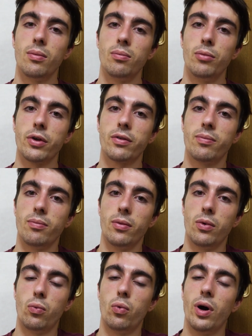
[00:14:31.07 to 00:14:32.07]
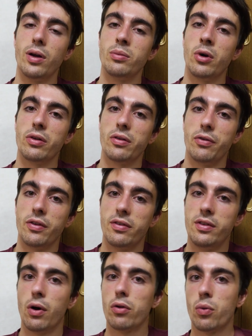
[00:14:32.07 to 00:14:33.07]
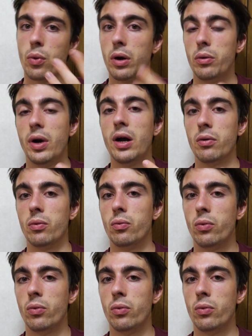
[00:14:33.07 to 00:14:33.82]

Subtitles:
But what about if it's the other way around?